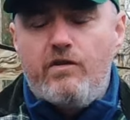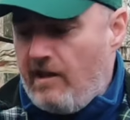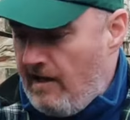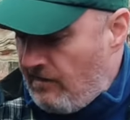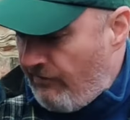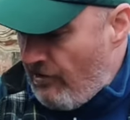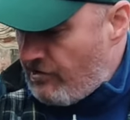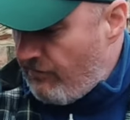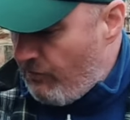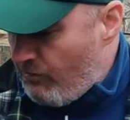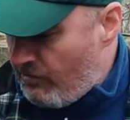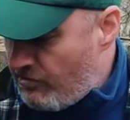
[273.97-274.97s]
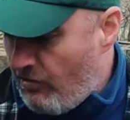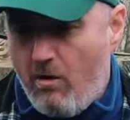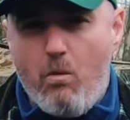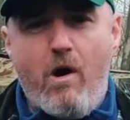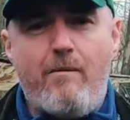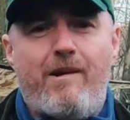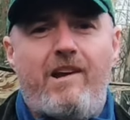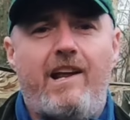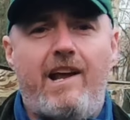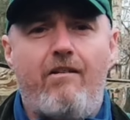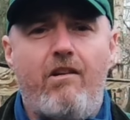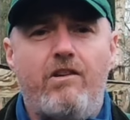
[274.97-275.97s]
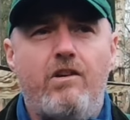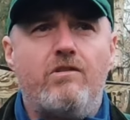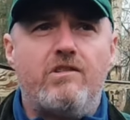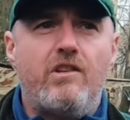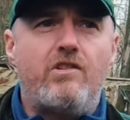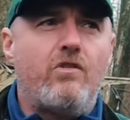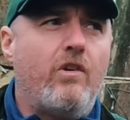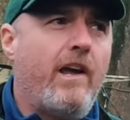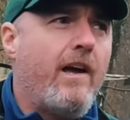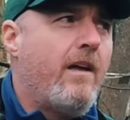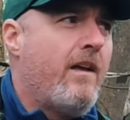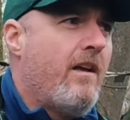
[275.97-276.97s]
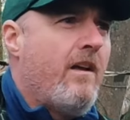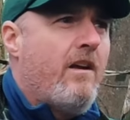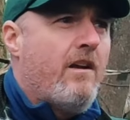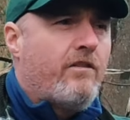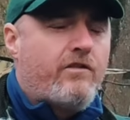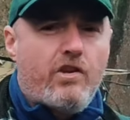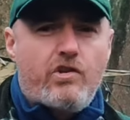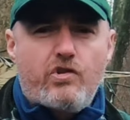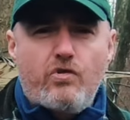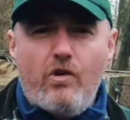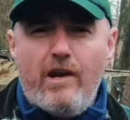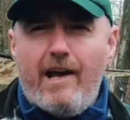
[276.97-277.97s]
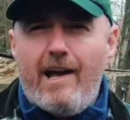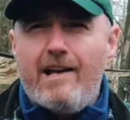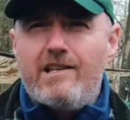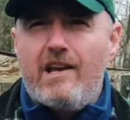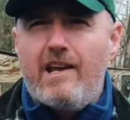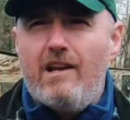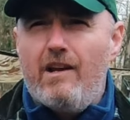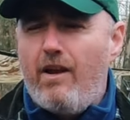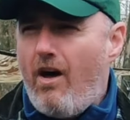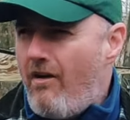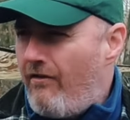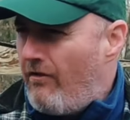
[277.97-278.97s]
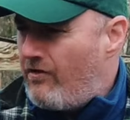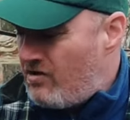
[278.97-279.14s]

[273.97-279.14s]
things. First of all, the Sawyer. Why am I going to carry on using the Sawyer? The Sawyer has a life of